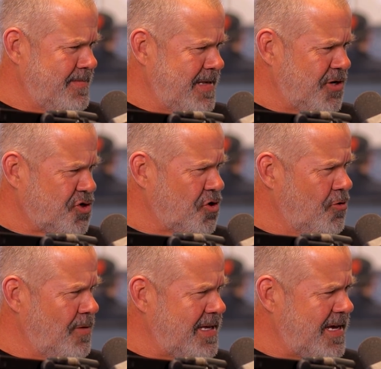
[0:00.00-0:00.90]

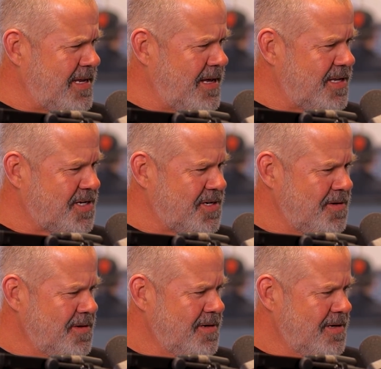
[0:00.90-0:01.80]
issue.
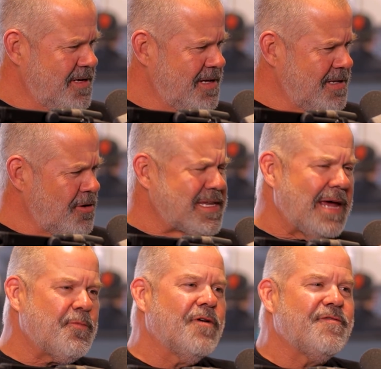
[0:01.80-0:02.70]
It's looked
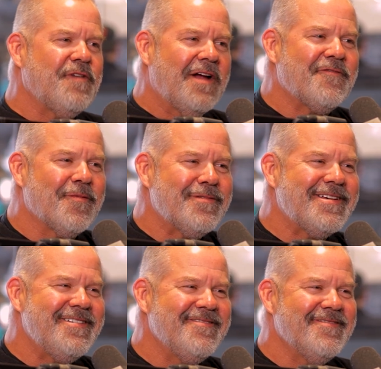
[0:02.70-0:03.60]
at more
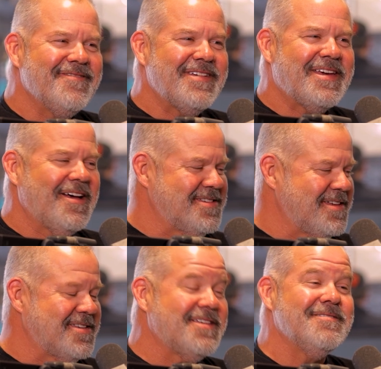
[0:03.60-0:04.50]
favorably because
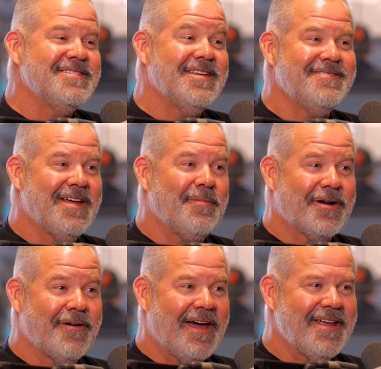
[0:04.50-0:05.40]
it's
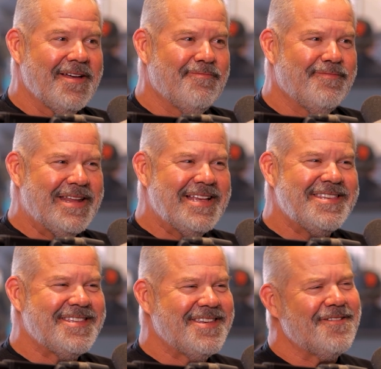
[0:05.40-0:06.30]
democratic, but it's
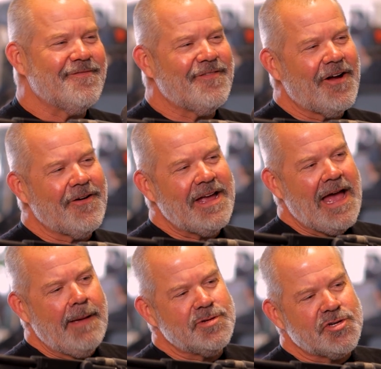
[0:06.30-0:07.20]
still very
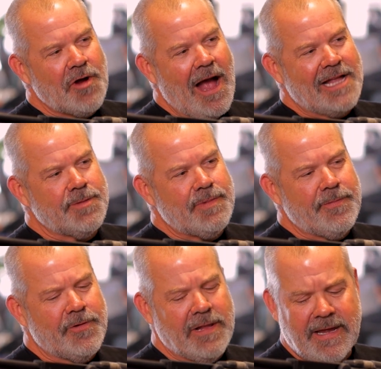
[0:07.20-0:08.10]
abstract to
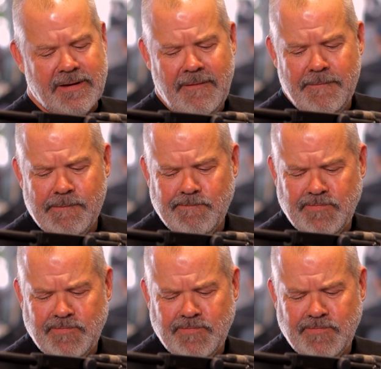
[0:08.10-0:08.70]
people, and